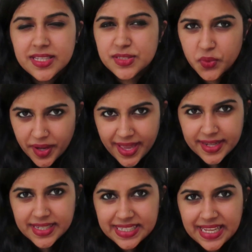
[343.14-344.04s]
let's
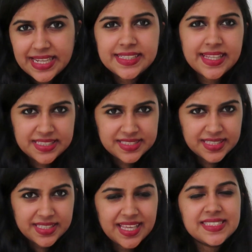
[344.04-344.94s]
wear it and test
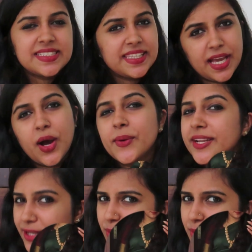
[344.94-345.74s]
it and see how it